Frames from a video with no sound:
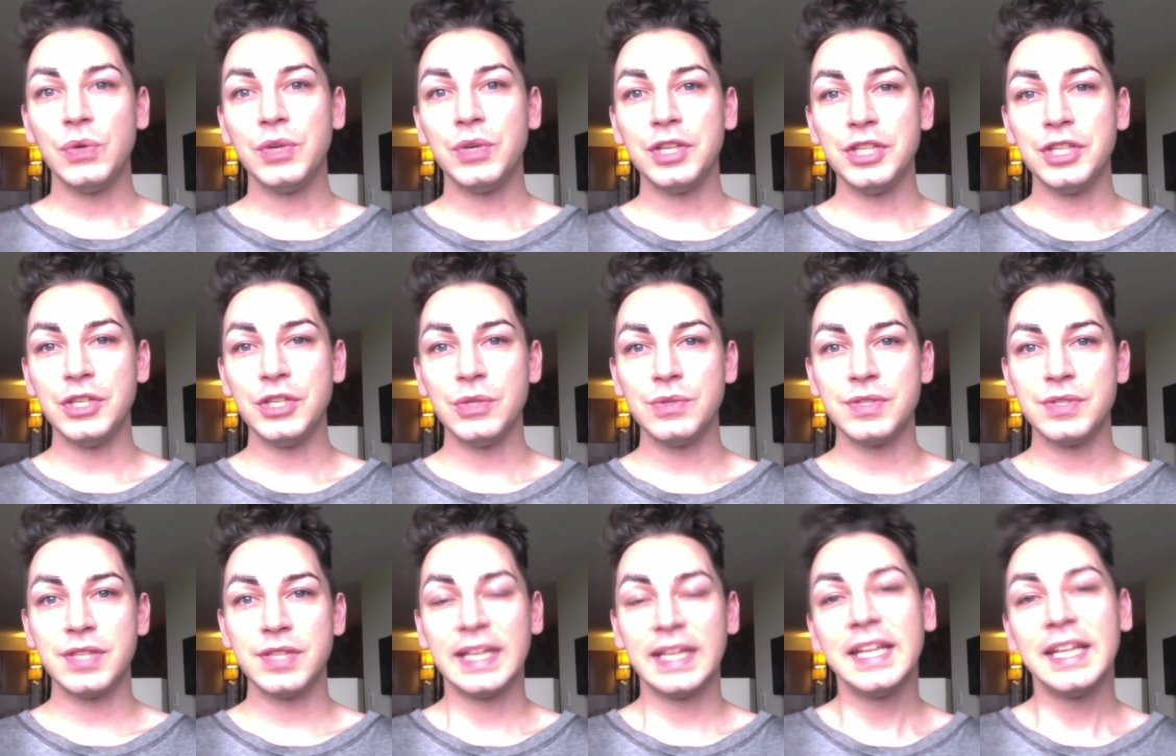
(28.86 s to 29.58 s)
can
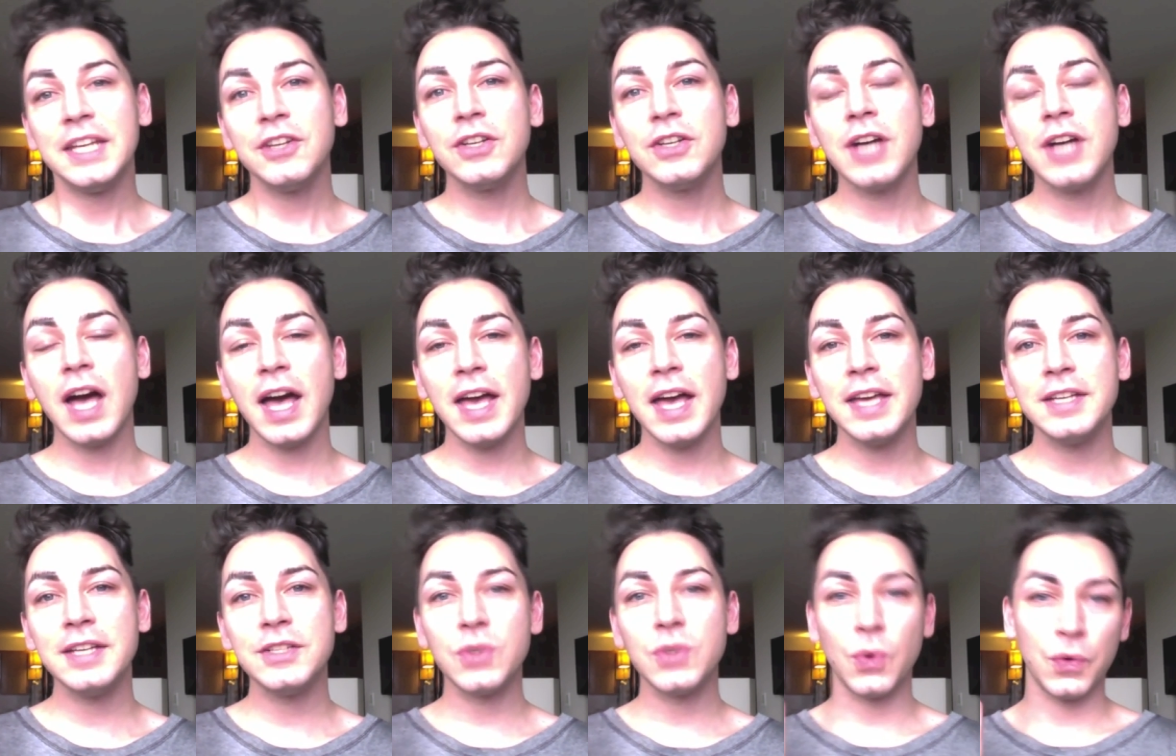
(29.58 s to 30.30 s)
use the clear
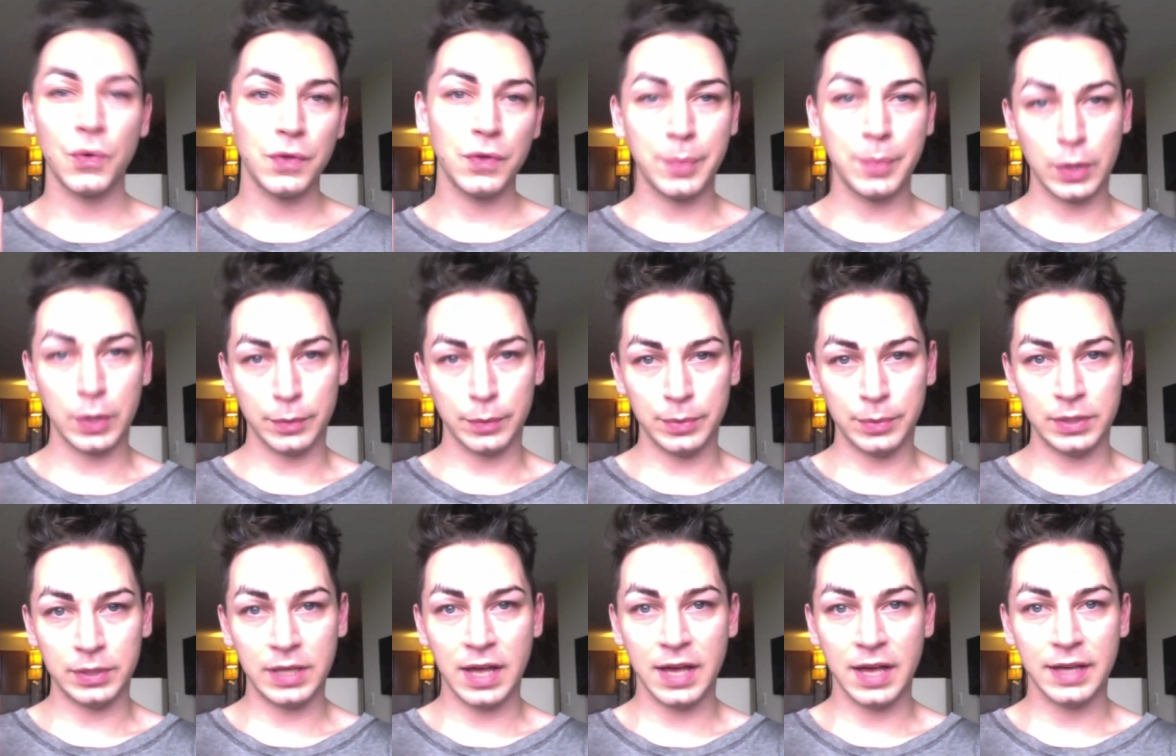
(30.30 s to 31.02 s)
kind or the
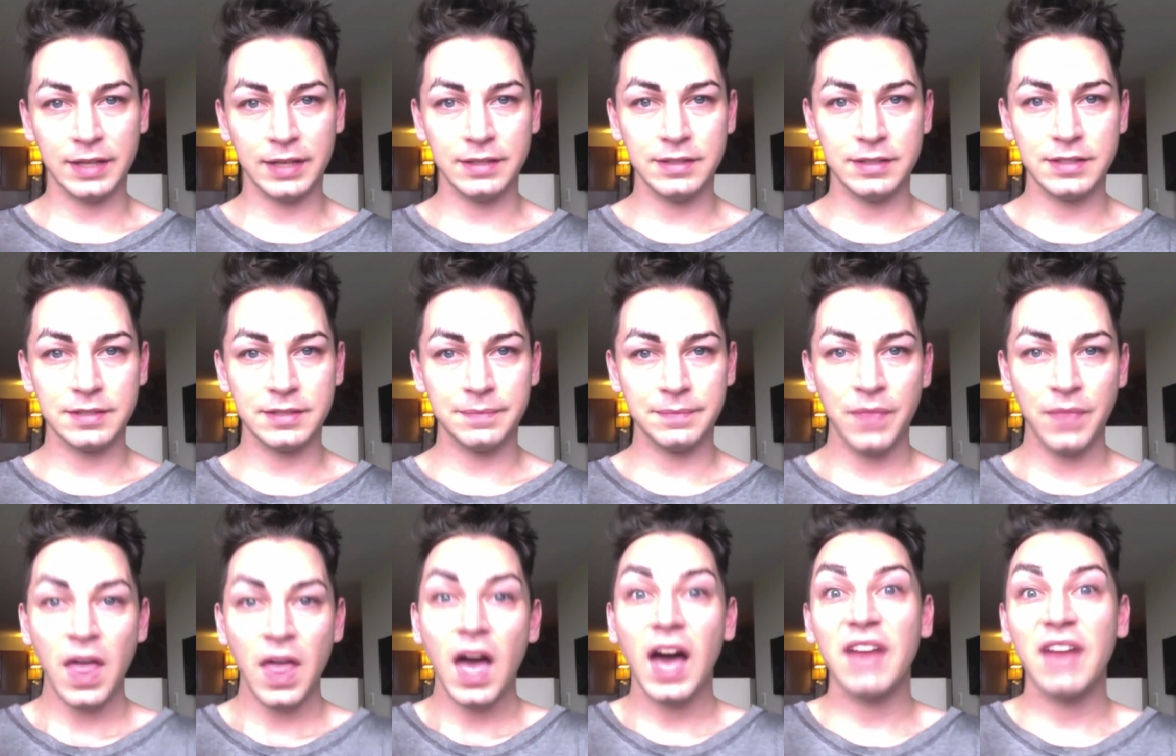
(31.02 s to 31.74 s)
purple kind.
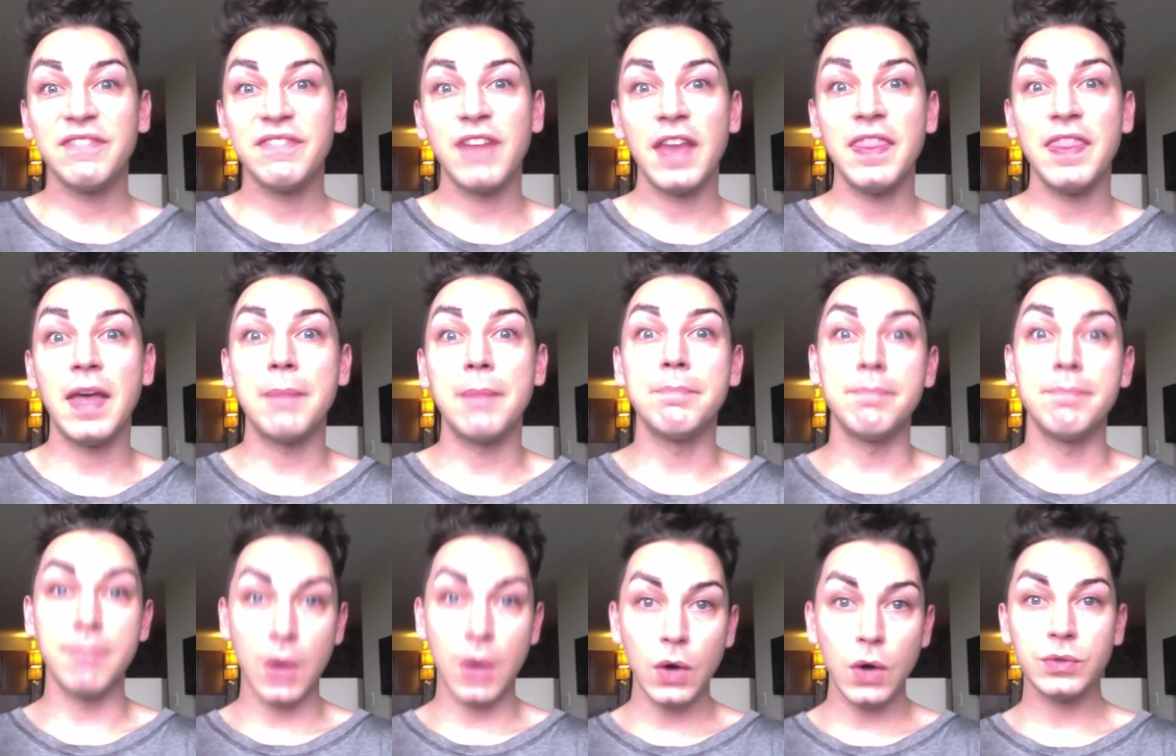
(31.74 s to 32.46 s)
I find that
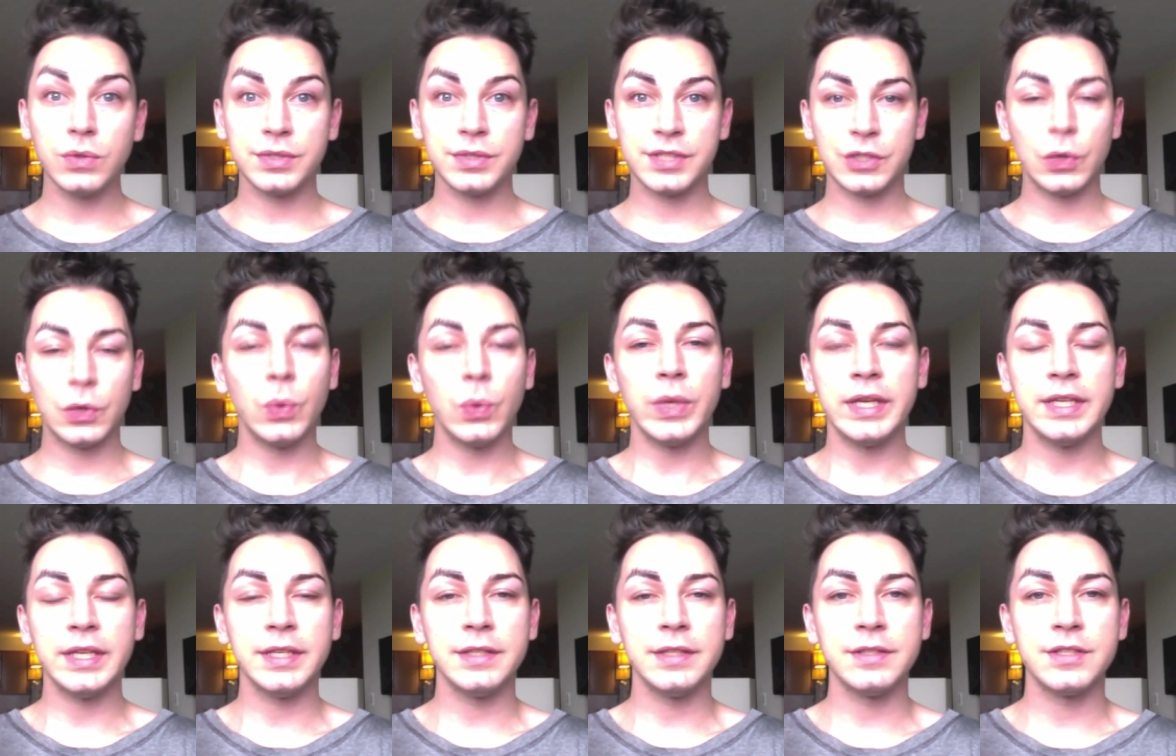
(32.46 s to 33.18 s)
most
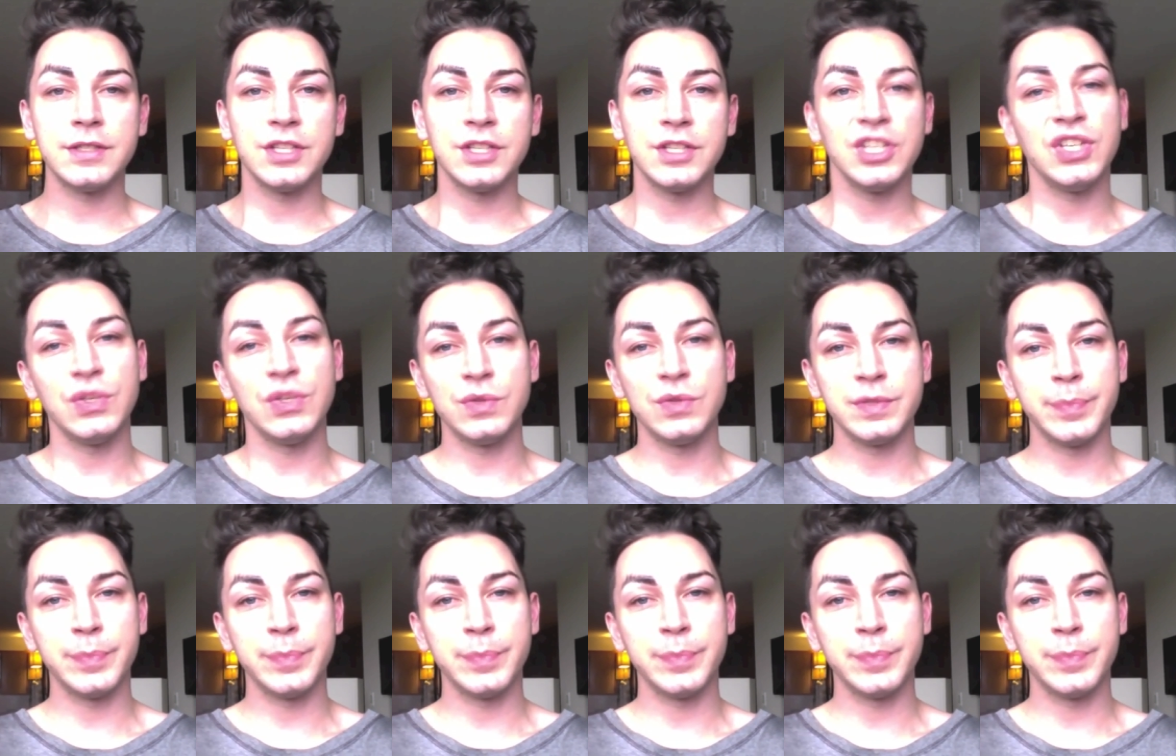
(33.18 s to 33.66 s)
queens use